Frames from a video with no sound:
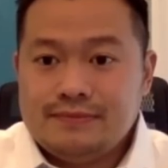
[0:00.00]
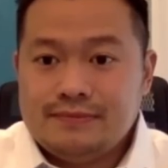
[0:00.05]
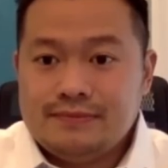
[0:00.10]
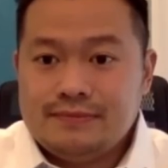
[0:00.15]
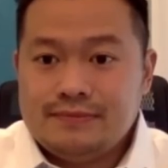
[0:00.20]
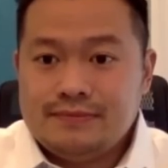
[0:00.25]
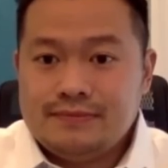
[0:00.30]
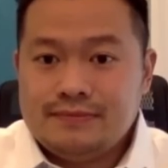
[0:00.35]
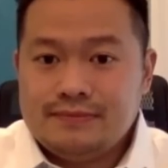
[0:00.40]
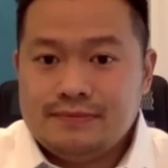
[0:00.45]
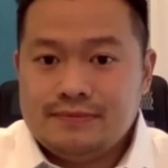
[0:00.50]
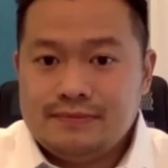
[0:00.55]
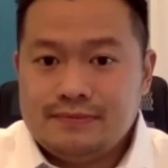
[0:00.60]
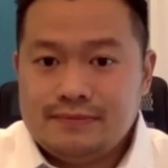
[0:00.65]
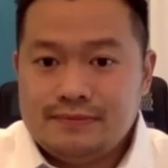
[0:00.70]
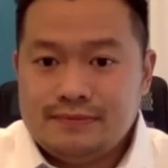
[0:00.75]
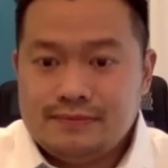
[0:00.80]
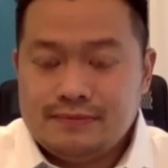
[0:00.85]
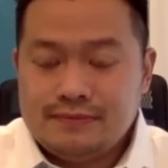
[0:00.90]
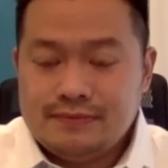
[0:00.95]

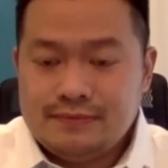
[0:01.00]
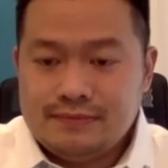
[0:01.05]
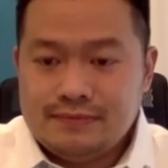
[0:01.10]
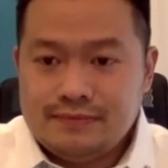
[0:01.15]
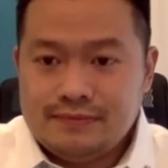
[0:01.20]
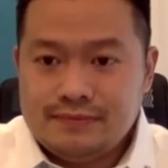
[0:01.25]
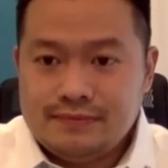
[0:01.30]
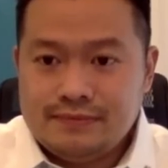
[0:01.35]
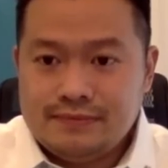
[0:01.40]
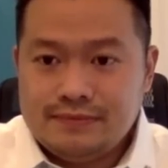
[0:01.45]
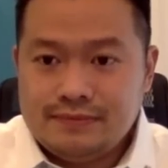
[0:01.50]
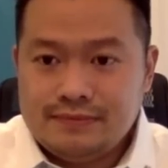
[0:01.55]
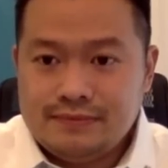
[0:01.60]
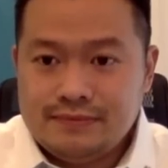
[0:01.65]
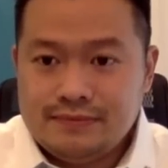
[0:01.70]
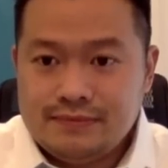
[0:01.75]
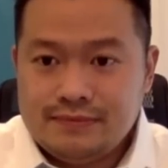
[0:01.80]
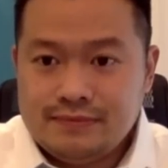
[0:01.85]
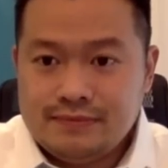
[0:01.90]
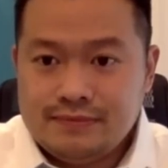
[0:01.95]

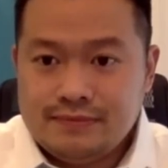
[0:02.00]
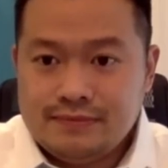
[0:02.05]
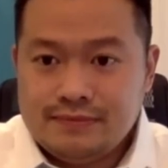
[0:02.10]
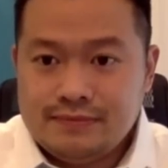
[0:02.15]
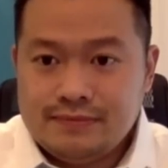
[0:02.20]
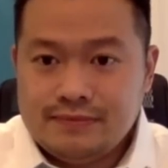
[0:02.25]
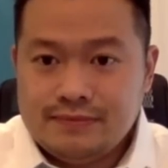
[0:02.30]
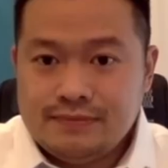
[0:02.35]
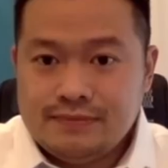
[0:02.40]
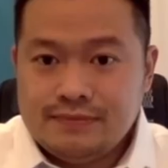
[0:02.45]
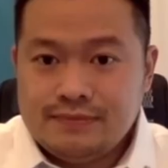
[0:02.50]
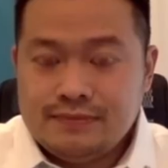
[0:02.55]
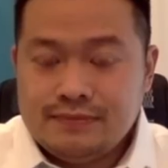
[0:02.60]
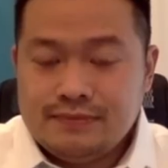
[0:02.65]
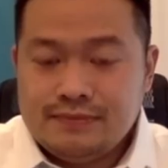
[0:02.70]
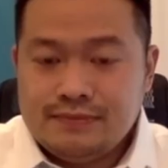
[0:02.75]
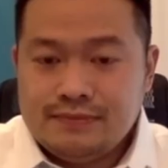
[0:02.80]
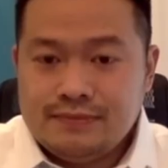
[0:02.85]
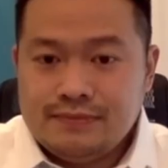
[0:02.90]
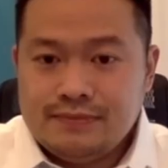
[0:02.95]

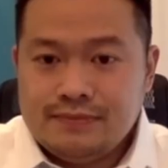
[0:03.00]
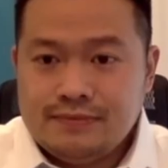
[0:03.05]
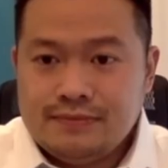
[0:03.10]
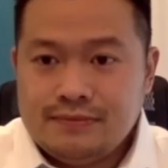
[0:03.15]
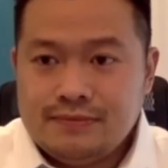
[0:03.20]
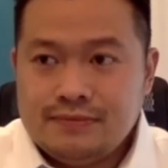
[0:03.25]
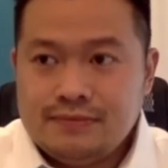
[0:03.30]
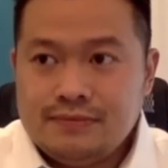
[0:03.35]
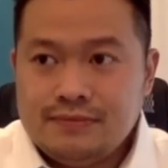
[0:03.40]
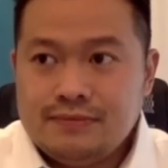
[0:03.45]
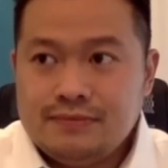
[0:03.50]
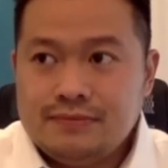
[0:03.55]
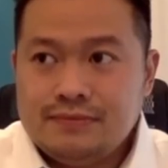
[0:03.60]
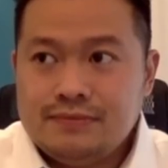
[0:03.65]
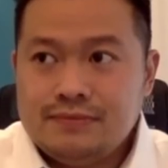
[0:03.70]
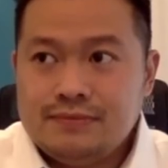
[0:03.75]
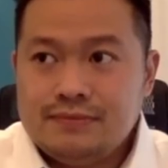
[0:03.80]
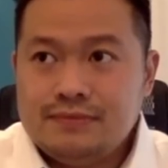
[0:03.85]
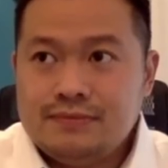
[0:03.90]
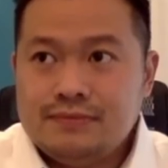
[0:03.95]

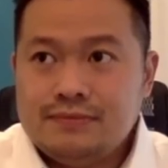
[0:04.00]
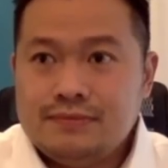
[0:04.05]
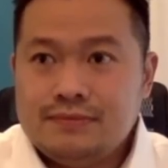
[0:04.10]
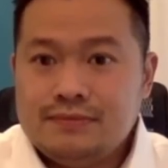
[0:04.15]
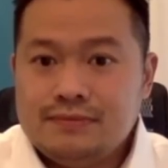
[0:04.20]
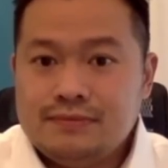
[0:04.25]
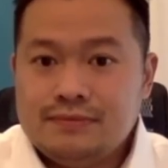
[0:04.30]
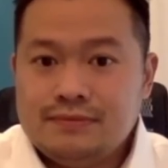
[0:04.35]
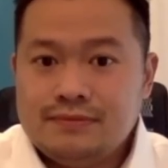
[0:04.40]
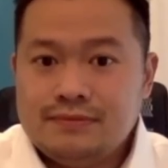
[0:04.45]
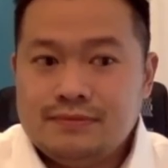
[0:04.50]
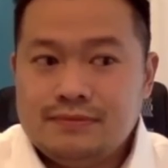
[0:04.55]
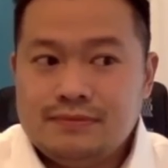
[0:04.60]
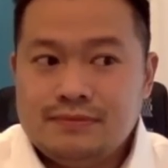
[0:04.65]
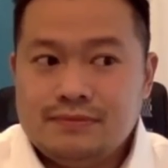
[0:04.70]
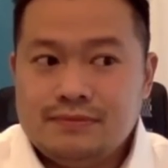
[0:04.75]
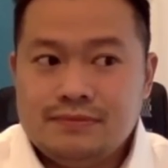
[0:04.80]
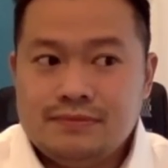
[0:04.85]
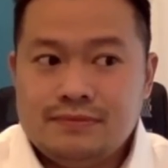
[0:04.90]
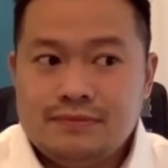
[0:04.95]

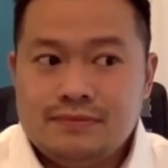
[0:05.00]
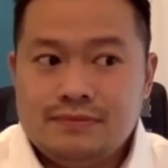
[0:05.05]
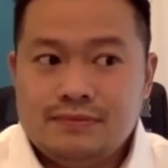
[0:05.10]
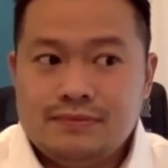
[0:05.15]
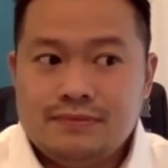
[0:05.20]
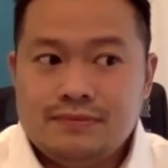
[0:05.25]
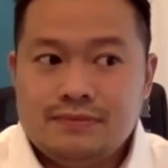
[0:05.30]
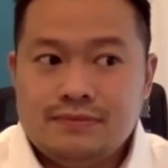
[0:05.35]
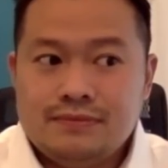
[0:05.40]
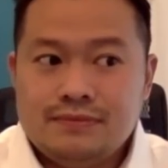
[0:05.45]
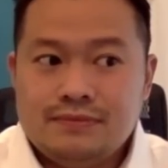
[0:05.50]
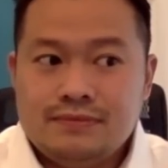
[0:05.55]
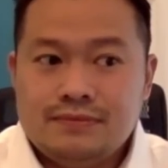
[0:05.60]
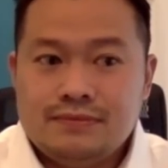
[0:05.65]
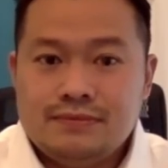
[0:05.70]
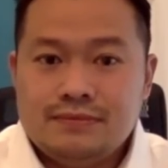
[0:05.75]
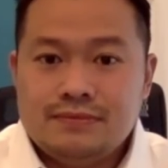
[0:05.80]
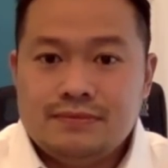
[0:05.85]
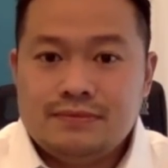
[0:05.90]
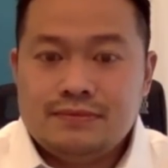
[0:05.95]

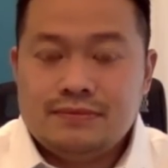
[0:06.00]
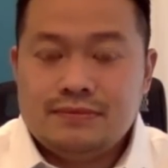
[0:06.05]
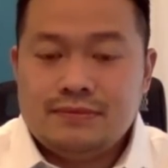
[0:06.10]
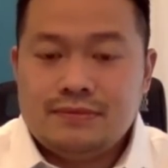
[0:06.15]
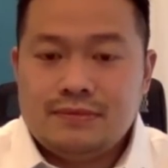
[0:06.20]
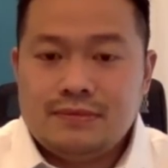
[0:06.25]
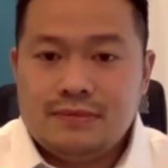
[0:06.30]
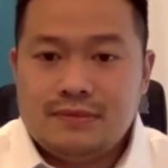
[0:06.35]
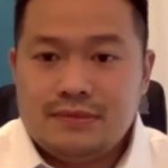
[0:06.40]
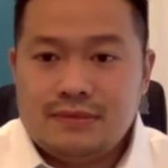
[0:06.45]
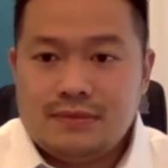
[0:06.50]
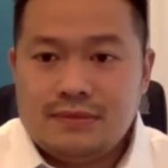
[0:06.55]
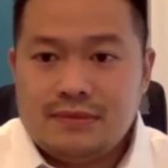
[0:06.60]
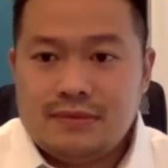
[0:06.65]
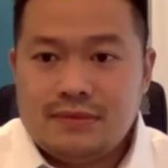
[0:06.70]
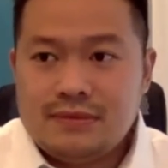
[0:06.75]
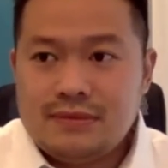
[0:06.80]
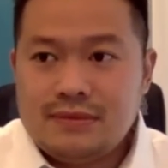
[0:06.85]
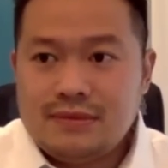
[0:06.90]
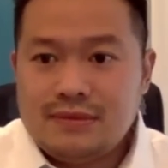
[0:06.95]

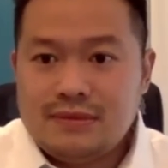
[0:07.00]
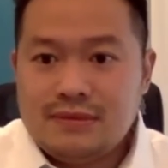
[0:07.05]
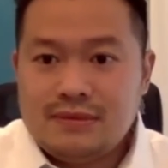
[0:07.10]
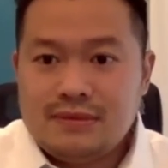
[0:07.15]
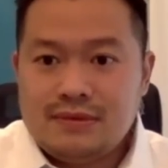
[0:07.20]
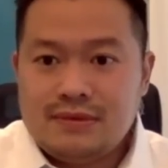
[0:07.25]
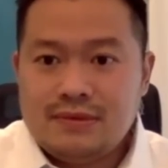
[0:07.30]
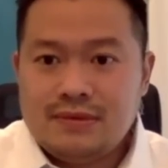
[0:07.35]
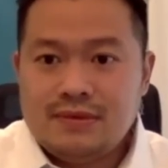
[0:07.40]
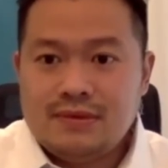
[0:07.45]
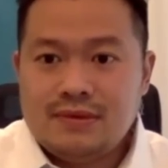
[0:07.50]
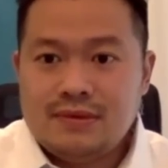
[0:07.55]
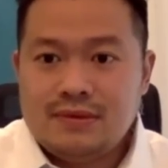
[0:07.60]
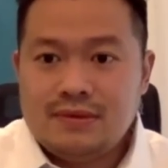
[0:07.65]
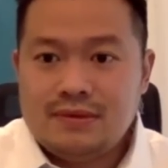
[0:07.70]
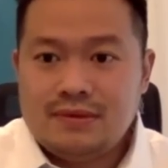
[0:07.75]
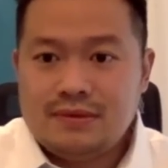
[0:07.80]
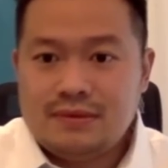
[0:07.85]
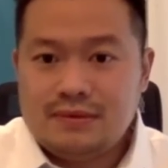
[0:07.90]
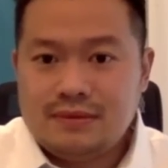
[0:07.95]

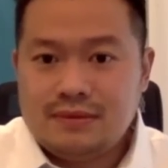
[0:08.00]
(silent)